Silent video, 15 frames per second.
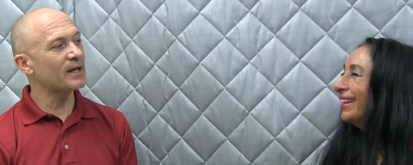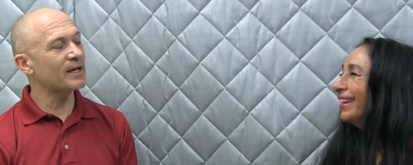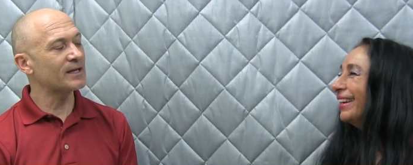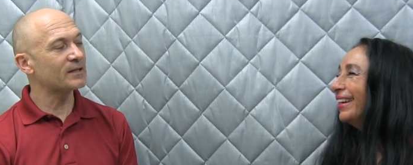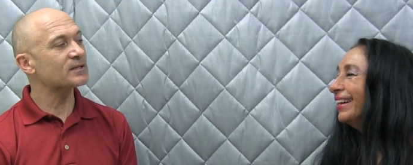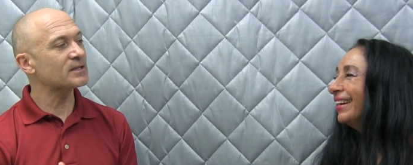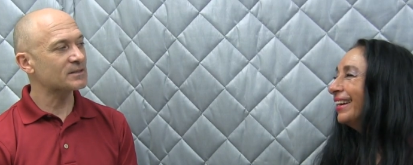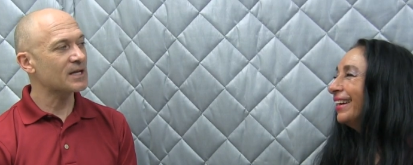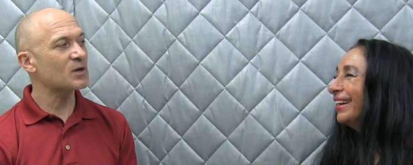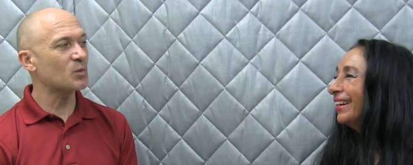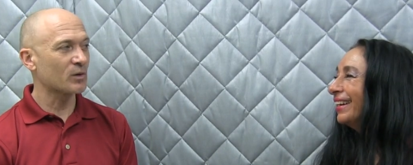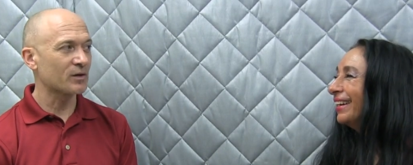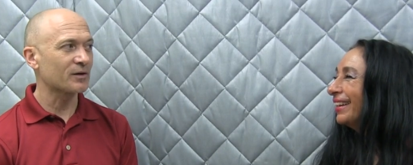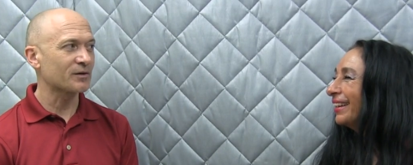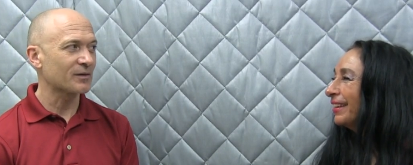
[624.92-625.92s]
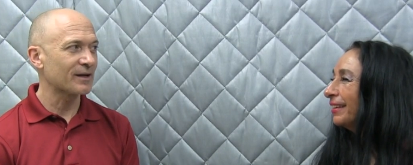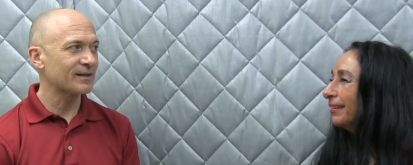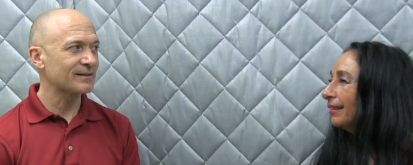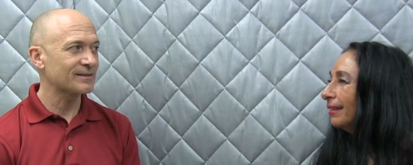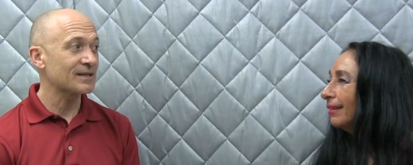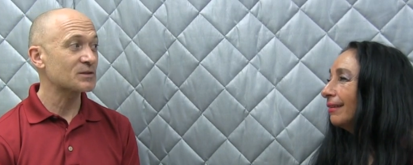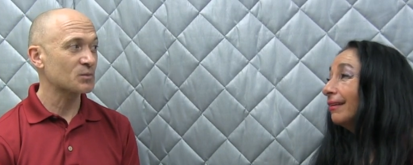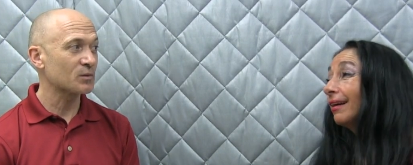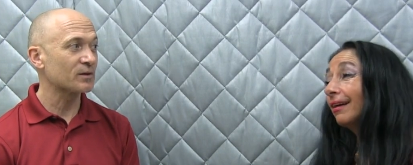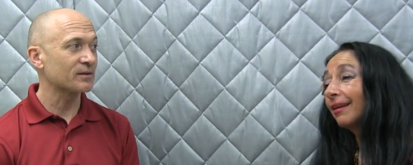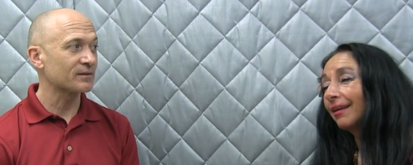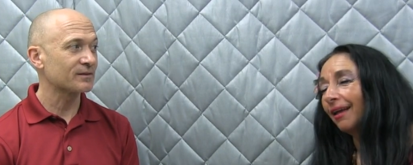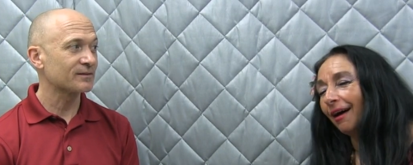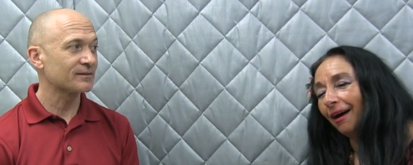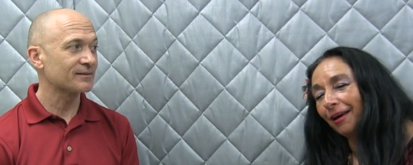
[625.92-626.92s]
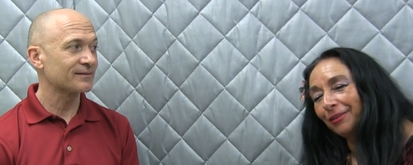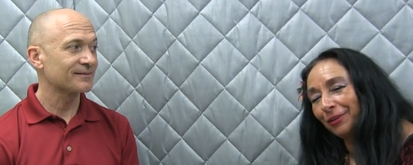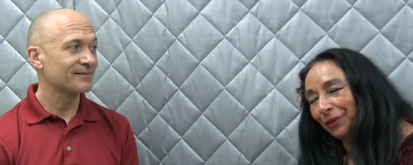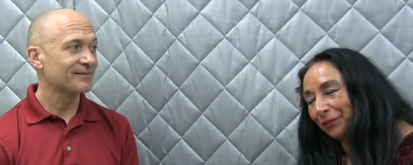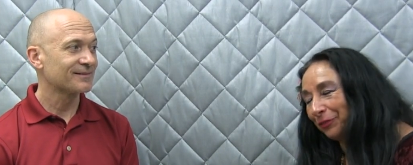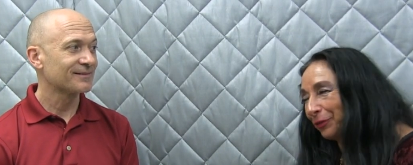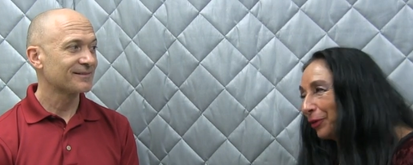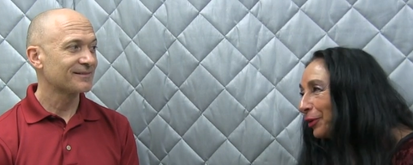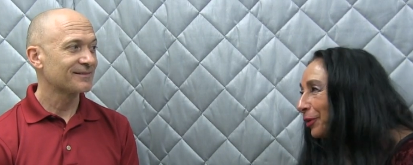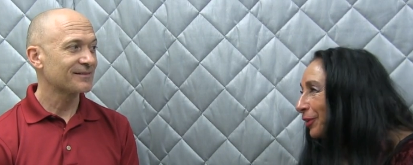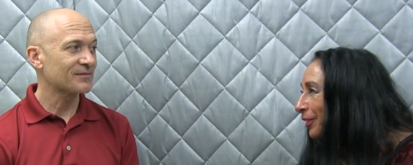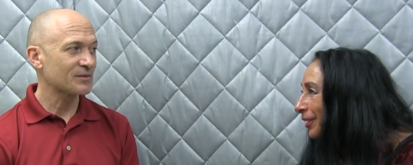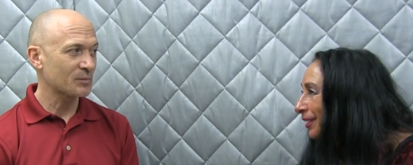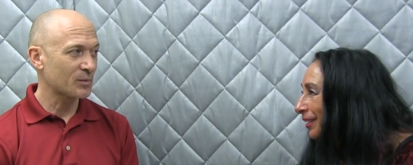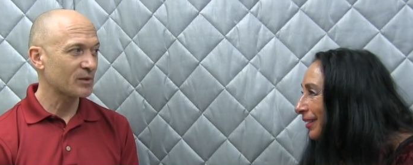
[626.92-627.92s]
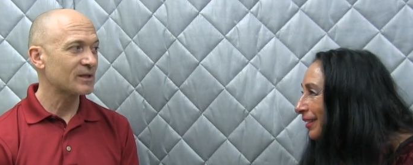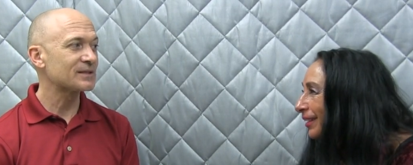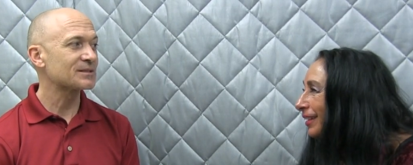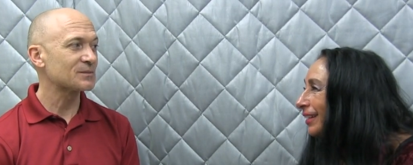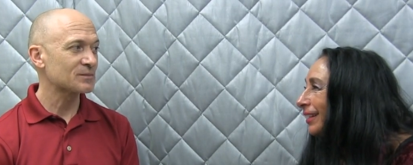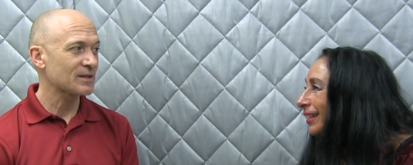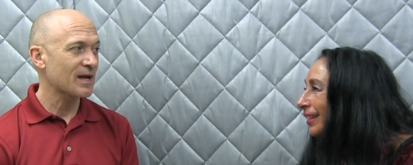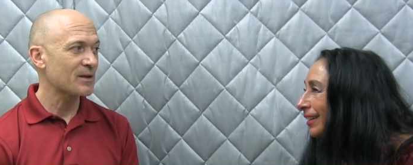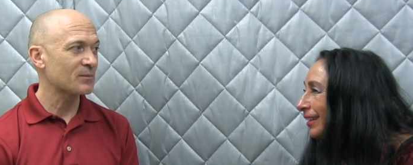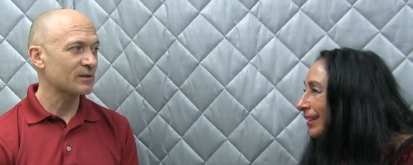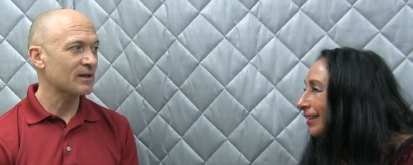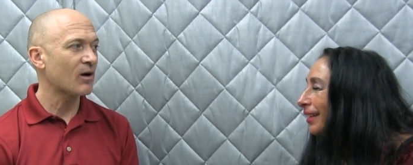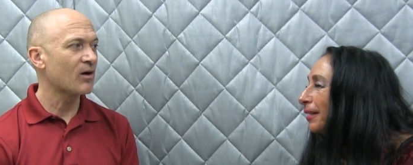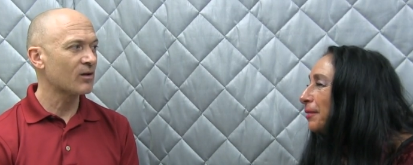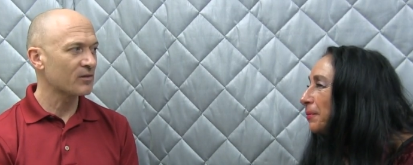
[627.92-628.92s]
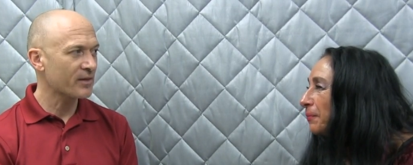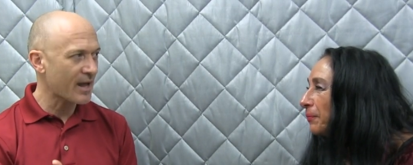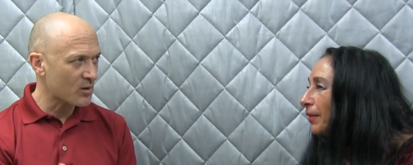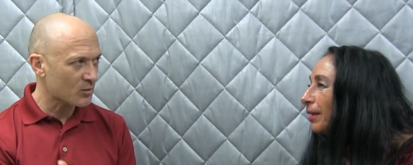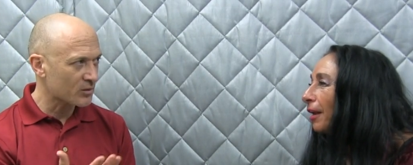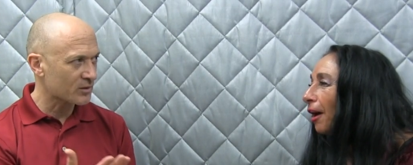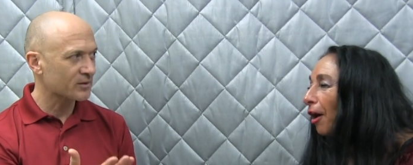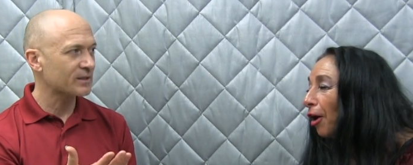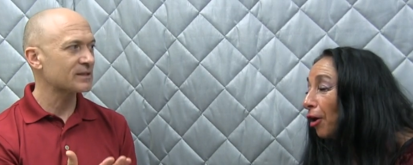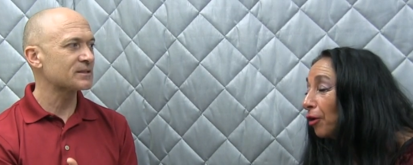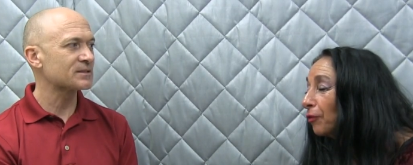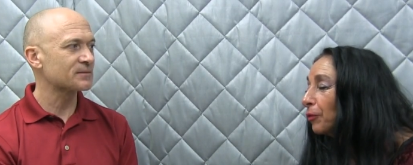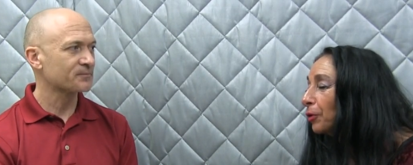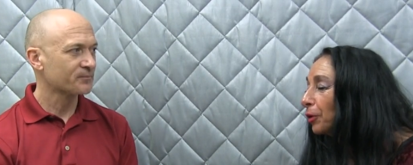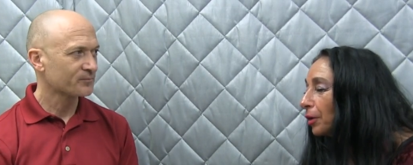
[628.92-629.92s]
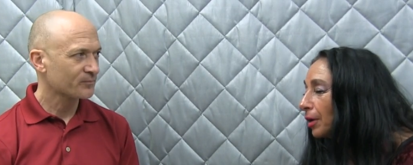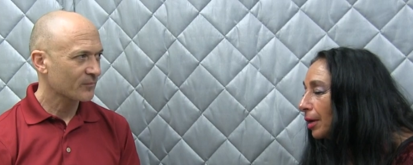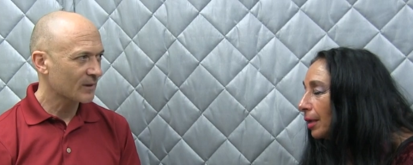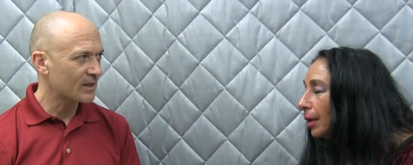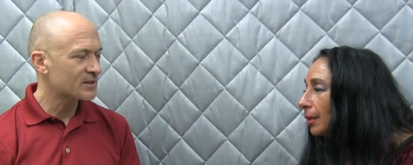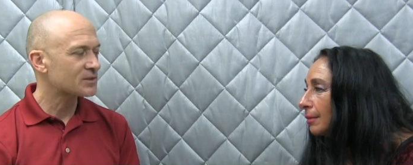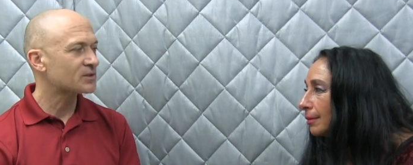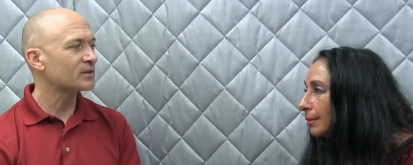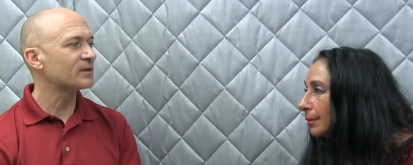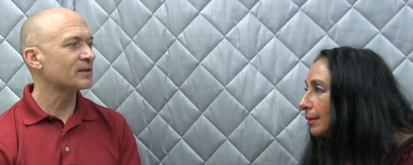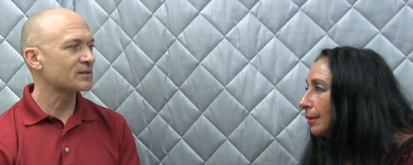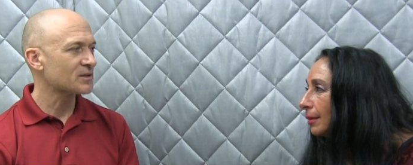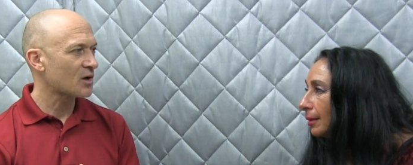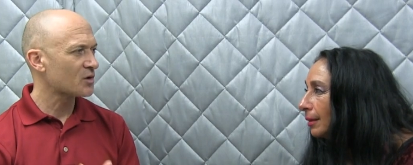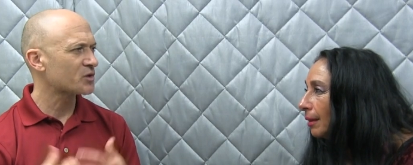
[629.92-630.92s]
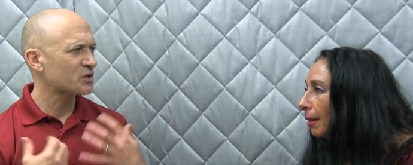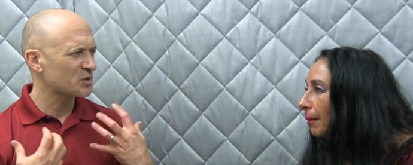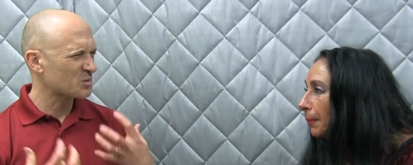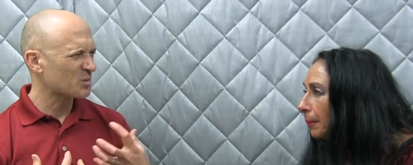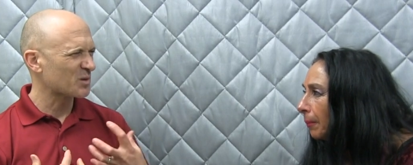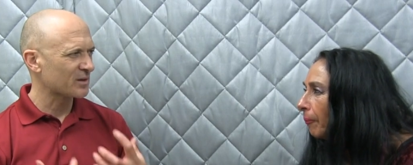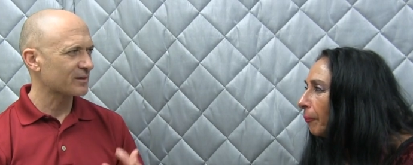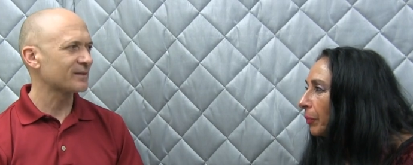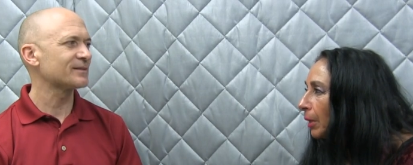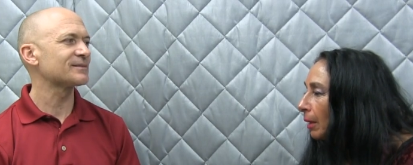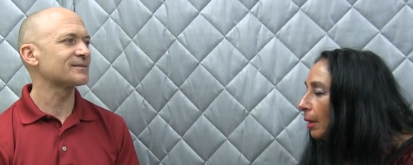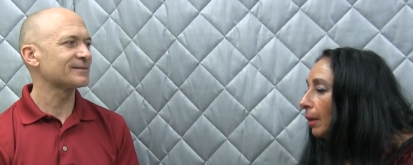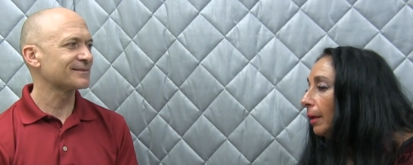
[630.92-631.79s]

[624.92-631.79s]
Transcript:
Speaker 1: And it does take work, right? It takes work. A lot of work. You have to put in some time, but all that work is good. It's all good work.